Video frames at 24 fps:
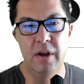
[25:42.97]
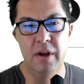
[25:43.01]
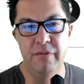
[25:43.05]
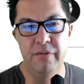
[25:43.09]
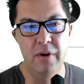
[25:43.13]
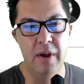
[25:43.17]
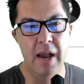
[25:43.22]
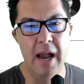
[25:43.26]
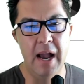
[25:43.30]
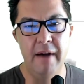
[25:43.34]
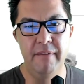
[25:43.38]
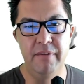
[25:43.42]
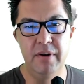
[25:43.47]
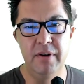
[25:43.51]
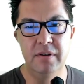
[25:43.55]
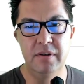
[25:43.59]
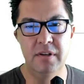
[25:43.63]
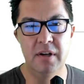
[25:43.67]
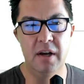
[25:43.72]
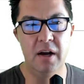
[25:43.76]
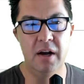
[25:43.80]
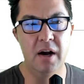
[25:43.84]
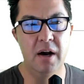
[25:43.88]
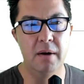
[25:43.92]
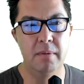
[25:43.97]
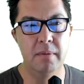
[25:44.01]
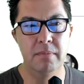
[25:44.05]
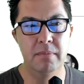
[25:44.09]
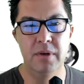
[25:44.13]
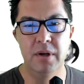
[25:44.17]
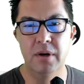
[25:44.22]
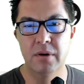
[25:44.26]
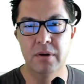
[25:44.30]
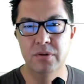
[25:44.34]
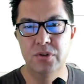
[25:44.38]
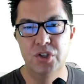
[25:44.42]
you haven't
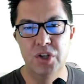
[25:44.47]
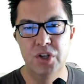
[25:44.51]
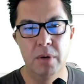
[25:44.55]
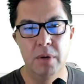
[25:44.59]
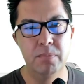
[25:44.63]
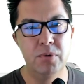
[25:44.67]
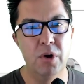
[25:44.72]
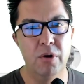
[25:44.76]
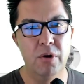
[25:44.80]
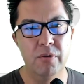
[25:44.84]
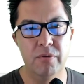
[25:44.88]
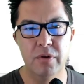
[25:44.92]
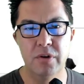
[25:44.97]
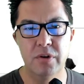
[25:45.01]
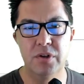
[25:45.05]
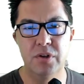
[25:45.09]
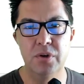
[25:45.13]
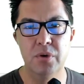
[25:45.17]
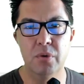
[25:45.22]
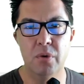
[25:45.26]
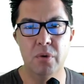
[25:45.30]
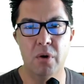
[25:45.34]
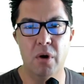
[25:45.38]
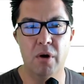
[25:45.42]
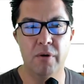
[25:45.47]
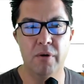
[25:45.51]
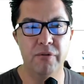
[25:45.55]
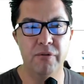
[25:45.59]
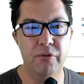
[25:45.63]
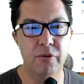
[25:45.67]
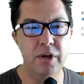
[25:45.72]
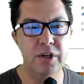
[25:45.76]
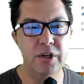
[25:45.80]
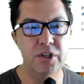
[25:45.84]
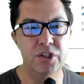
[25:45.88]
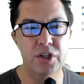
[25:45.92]
jumped over to our
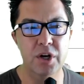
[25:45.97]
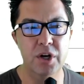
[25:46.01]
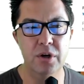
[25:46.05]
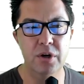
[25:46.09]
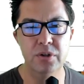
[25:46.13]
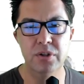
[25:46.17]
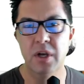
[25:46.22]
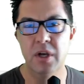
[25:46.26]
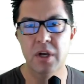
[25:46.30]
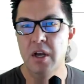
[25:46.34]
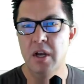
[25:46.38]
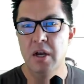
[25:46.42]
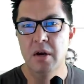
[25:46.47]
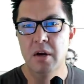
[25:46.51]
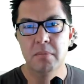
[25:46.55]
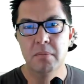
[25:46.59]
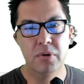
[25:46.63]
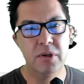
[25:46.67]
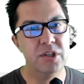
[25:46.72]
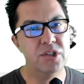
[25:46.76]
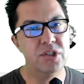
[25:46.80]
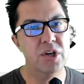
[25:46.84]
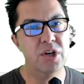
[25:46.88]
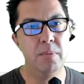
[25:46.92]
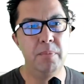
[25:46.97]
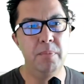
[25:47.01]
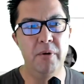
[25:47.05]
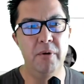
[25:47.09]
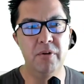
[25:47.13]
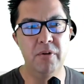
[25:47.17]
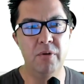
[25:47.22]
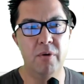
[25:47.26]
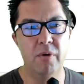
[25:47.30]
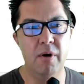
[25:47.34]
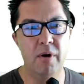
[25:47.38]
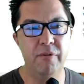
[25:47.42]
free shows, please jump
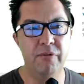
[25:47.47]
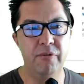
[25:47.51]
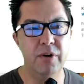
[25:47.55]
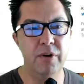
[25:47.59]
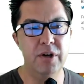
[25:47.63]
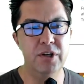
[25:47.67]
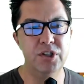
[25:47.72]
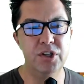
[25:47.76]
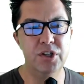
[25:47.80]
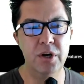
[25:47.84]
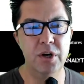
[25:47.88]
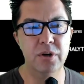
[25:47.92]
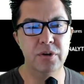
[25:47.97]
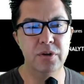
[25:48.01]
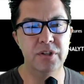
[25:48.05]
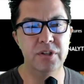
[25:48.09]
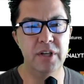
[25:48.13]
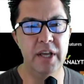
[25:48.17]
over to our free shows